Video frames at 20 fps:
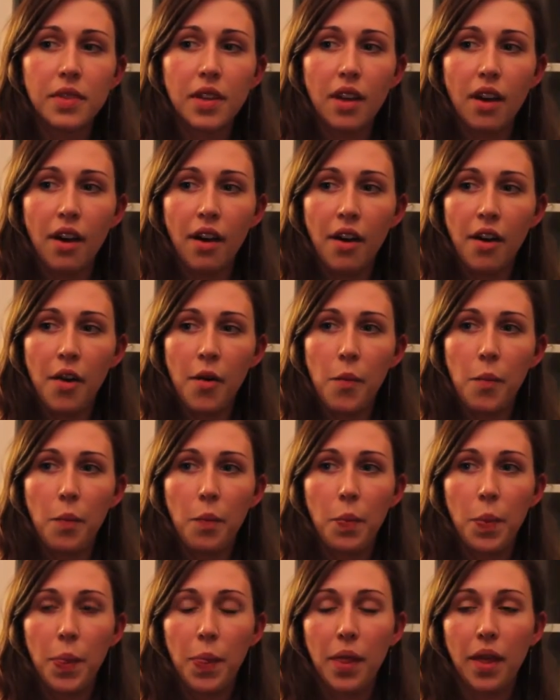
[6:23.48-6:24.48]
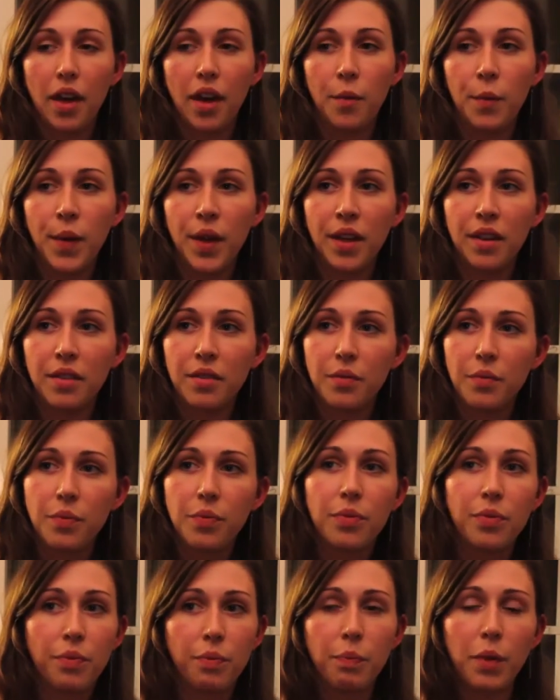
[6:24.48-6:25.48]
I mean,
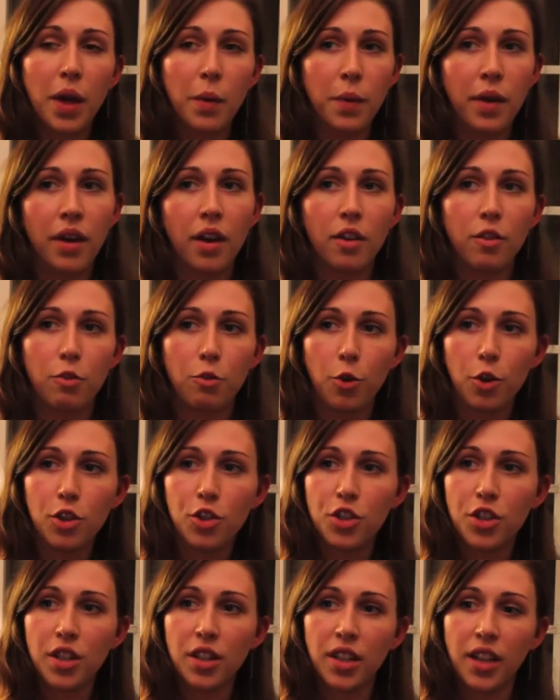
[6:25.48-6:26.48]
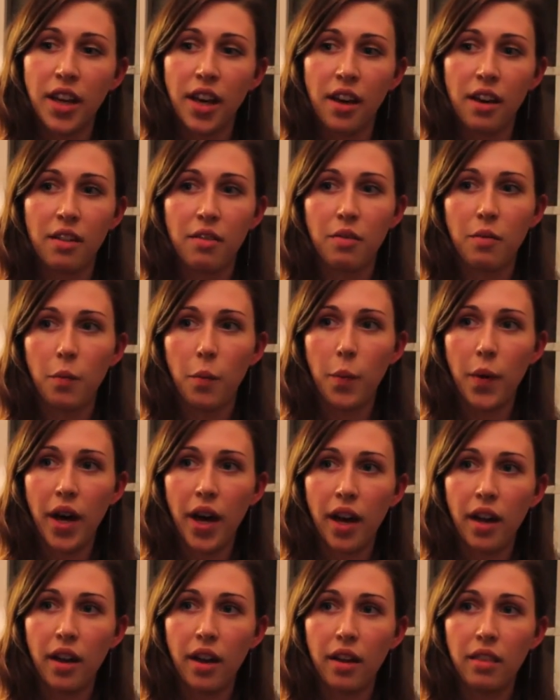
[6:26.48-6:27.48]
maybe unfortunately,
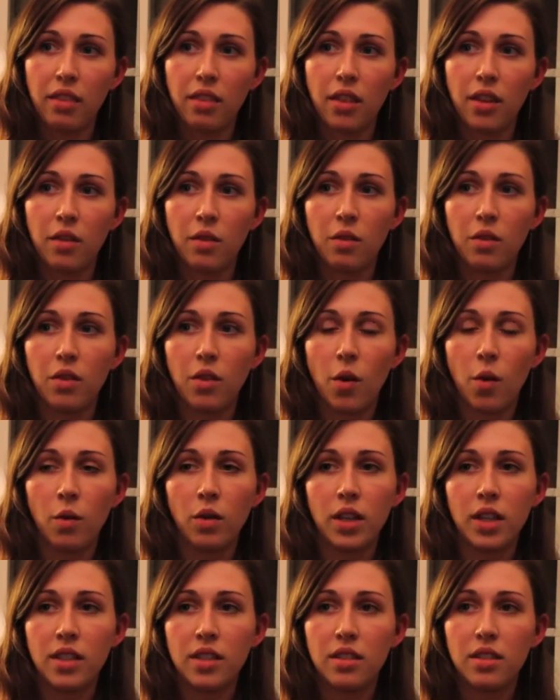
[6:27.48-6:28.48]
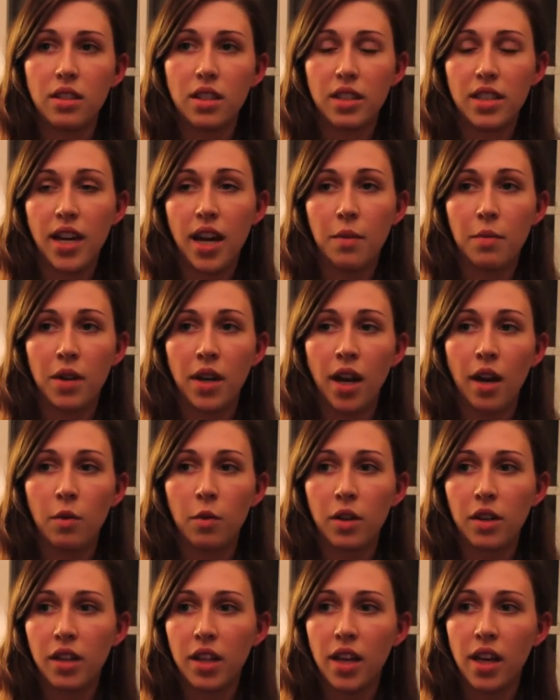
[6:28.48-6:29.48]
but the time that I
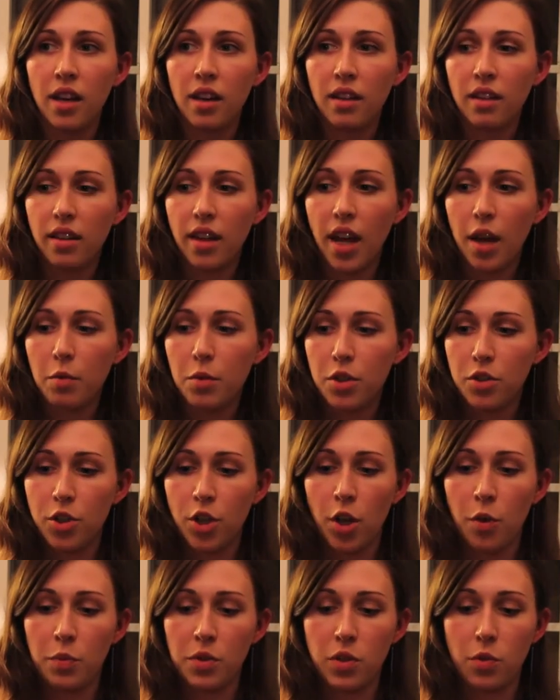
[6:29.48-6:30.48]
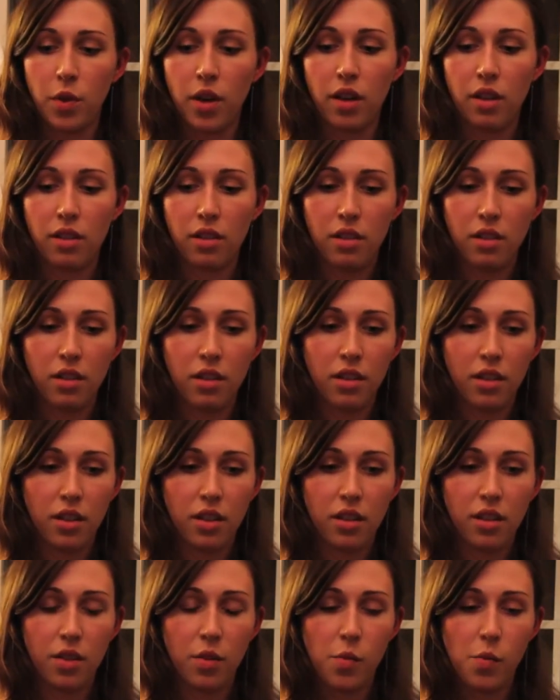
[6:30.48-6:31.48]
really came to terms with
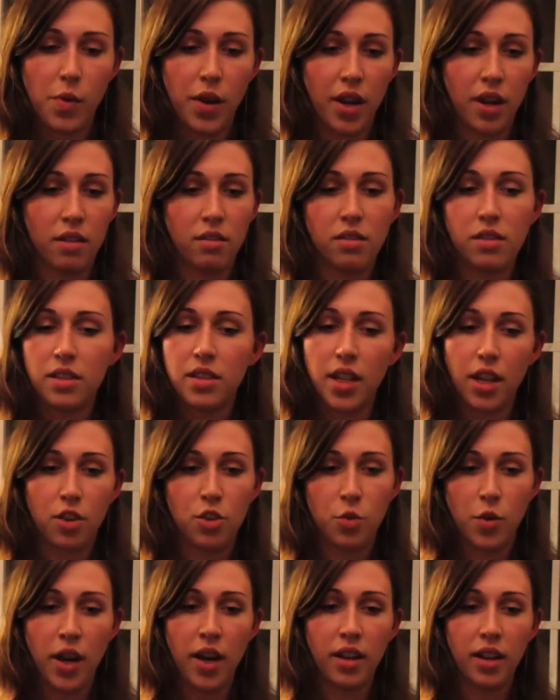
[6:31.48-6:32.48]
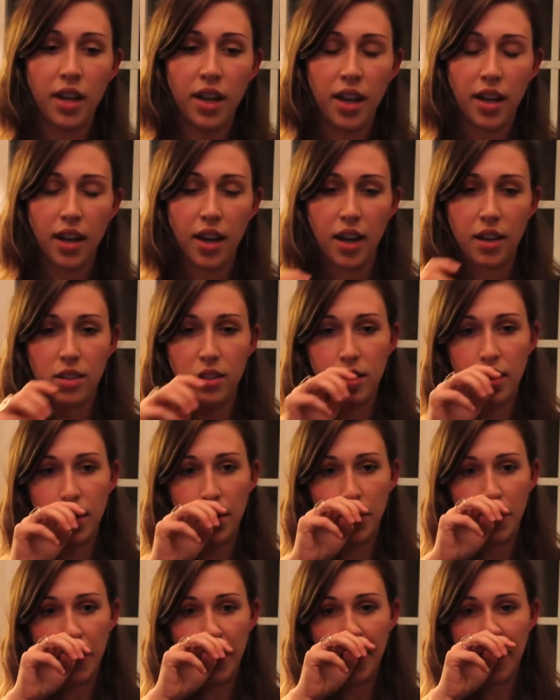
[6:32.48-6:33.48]
my sexuality, I guess,
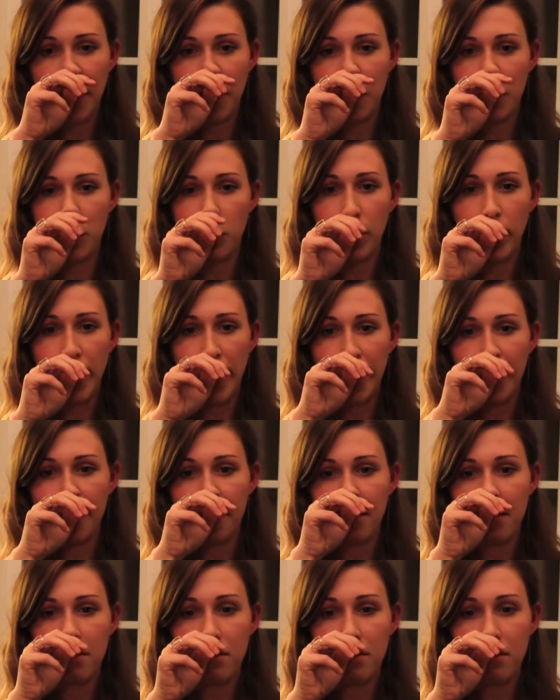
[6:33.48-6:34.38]
it was when I